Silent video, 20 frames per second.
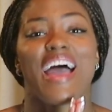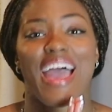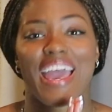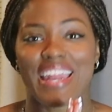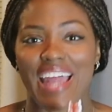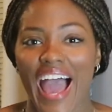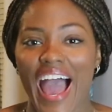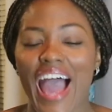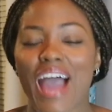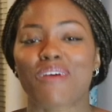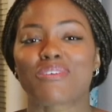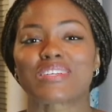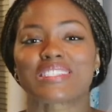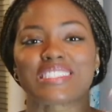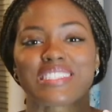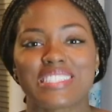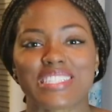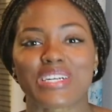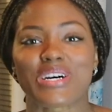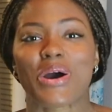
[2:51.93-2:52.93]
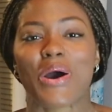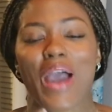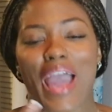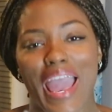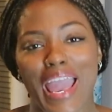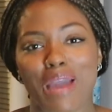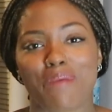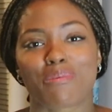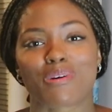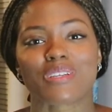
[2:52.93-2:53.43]
And I was still
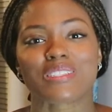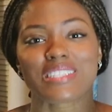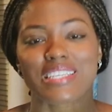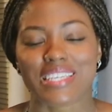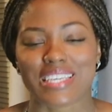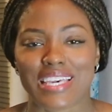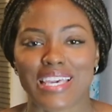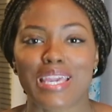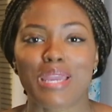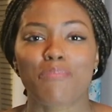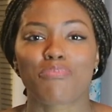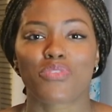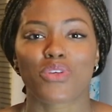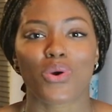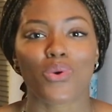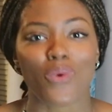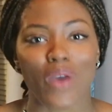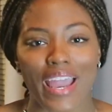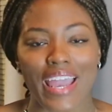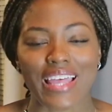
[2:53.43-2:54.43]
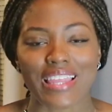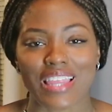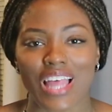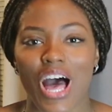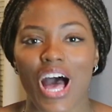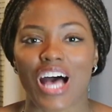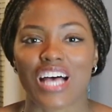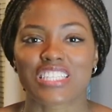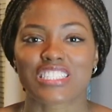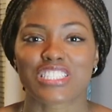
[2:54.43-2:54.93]
able to keep the weight
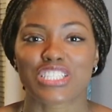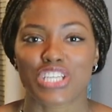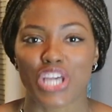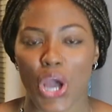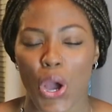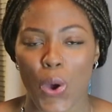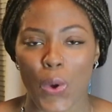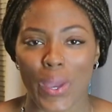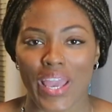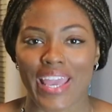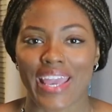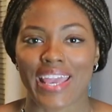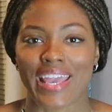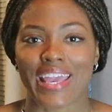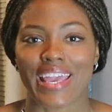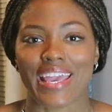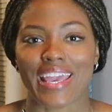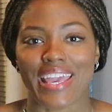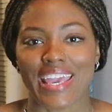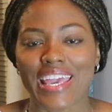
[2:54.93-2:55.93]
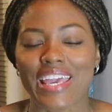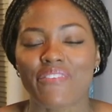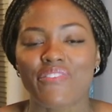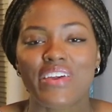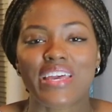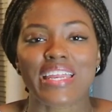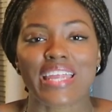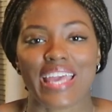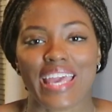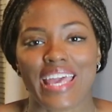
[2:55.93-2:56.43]
loss going
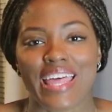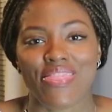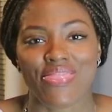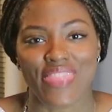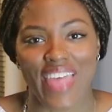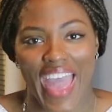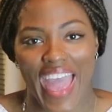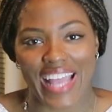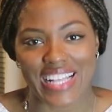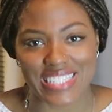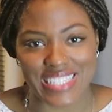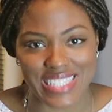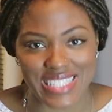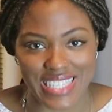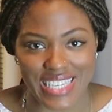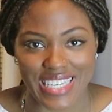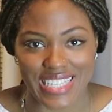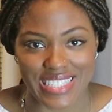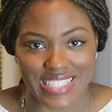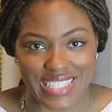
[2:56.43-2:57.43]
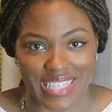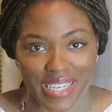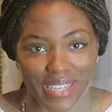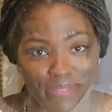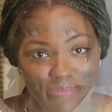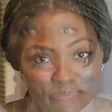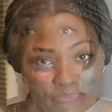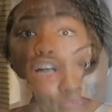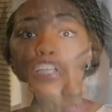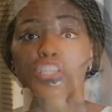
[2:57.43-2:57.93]
even in that
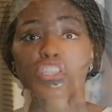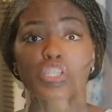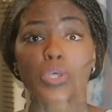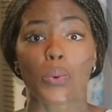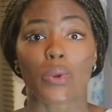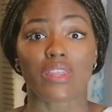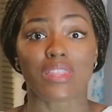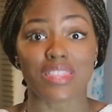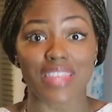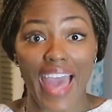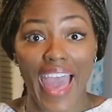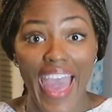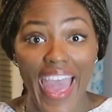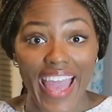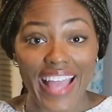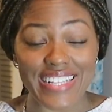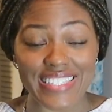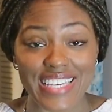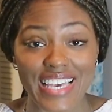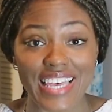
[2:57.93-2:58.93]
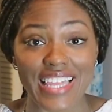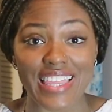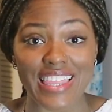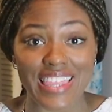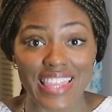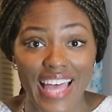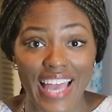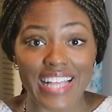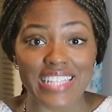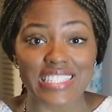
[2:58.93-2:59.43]
season. So with that,
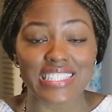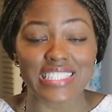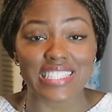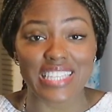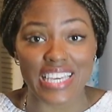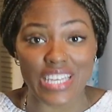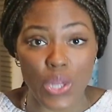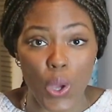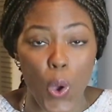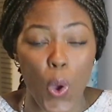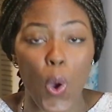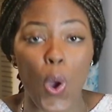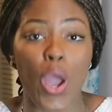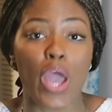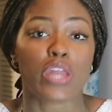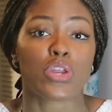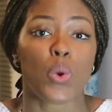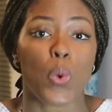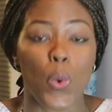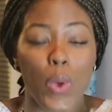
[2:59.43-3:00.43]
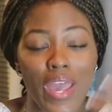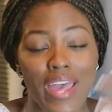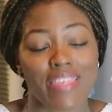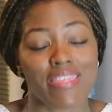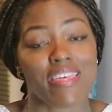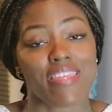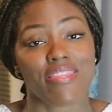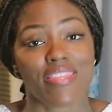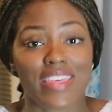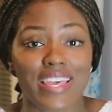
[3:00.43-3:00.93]
let's get on
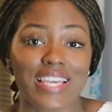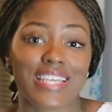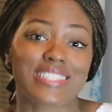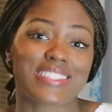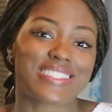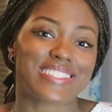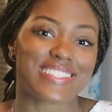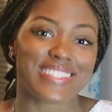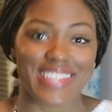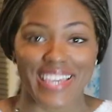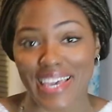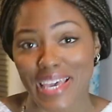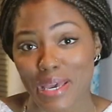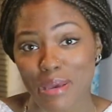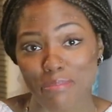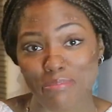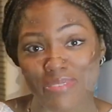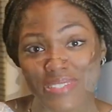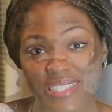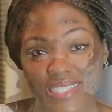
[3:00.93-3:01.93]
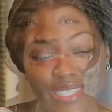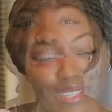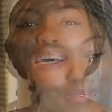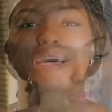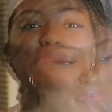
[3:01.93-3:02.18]
with these tips.